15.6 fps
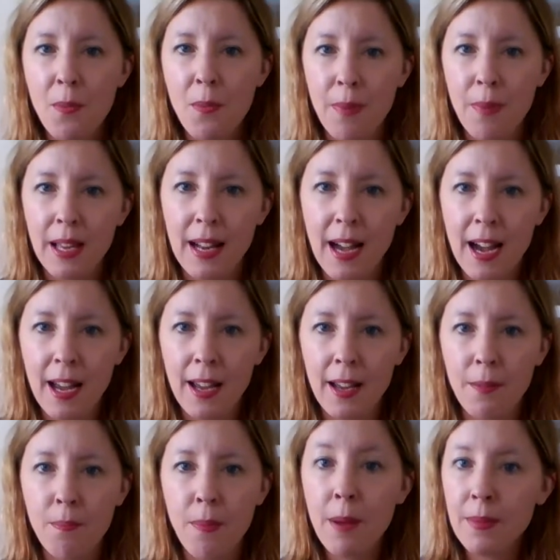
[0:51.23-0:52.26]
but
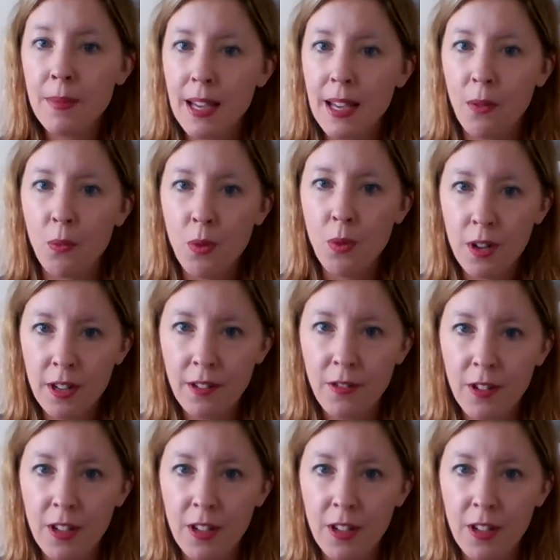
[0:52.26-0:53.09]
I pumped at work for